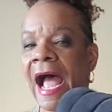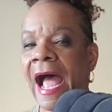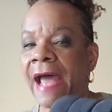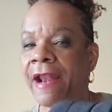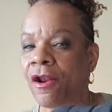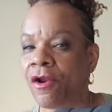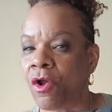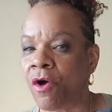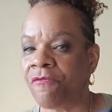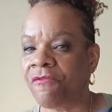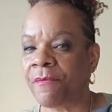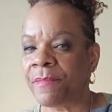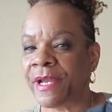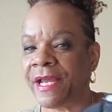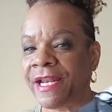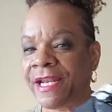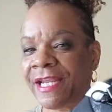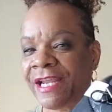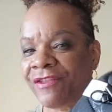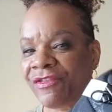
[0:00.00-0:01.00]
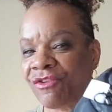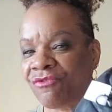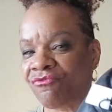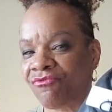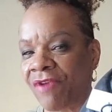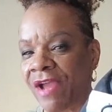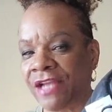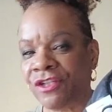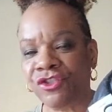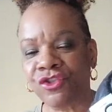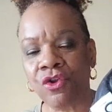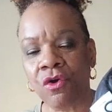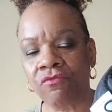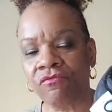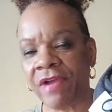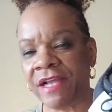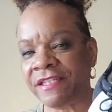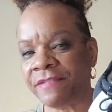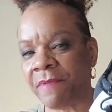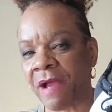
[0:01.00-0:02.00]
I don't know if I'm going to get the red. You know,
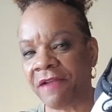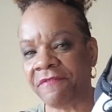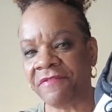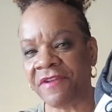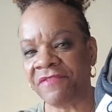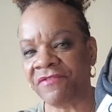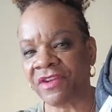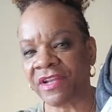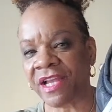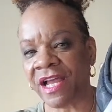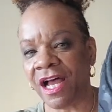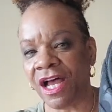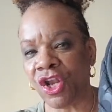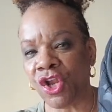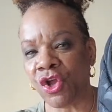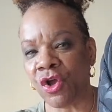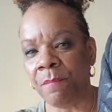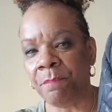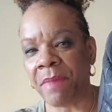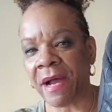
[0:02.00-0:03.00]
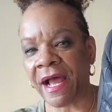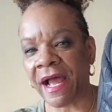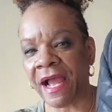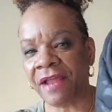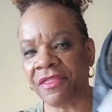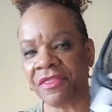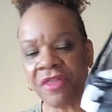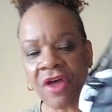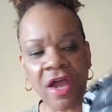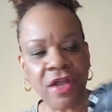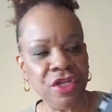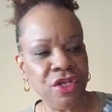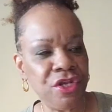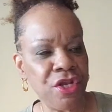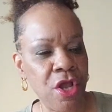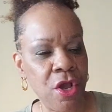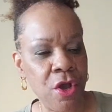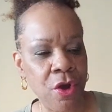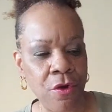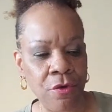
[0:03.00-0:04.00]
red's my favorite color, but I thought,
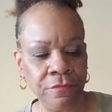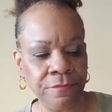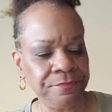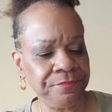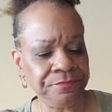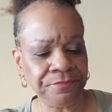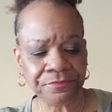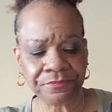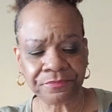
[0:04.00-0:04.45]
you know,